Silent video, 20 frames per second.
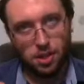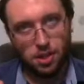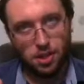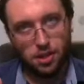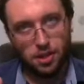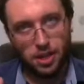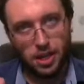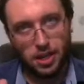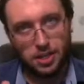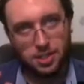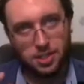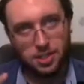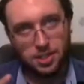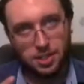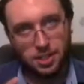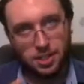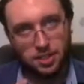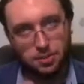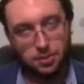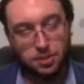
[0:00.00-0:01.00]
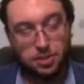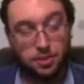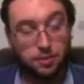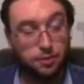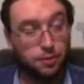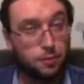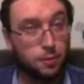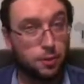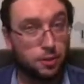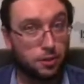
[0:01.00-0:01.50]
that this was
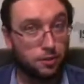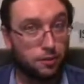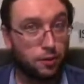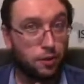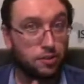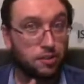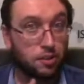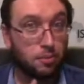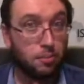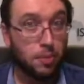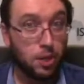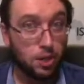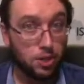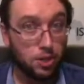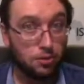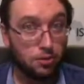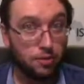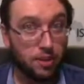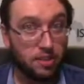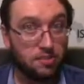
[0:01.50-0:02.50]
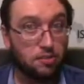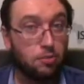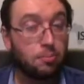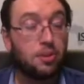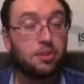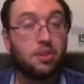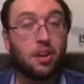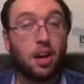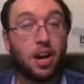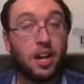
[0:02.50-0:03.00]
the first commercial vessel,
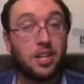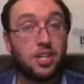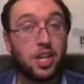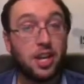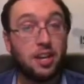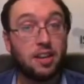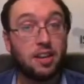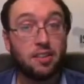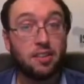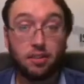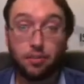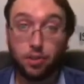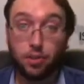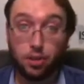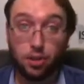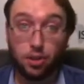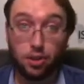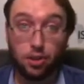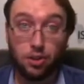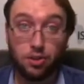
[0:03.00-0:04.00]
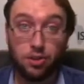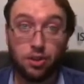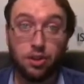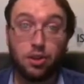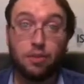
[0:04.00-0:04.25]
but hijackings have occurred